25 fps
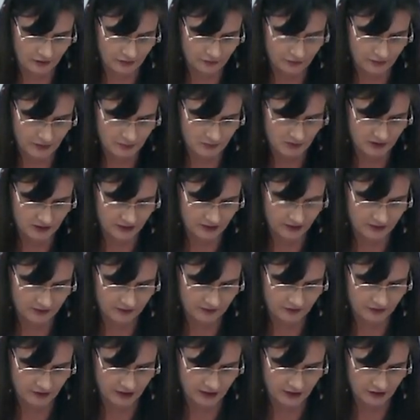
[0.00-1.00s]
of
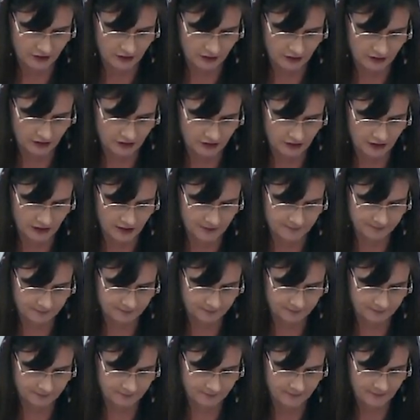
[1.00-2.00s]
reproductive technology.
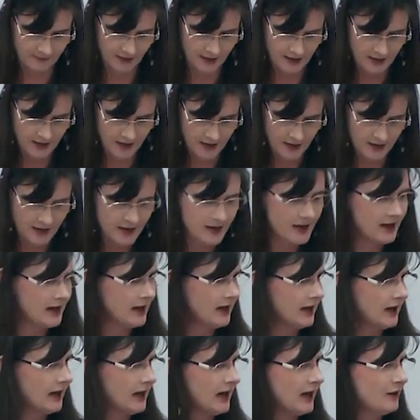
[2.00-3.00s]

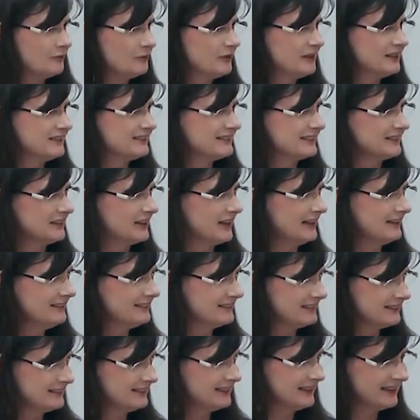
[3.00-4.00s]
And we are
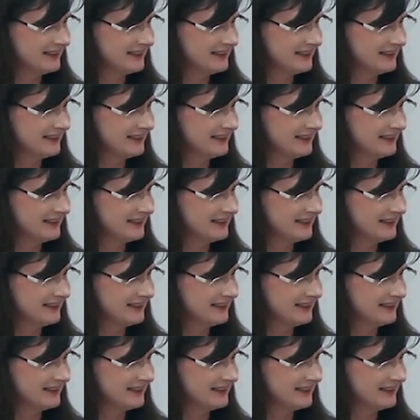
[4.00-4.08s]
delighted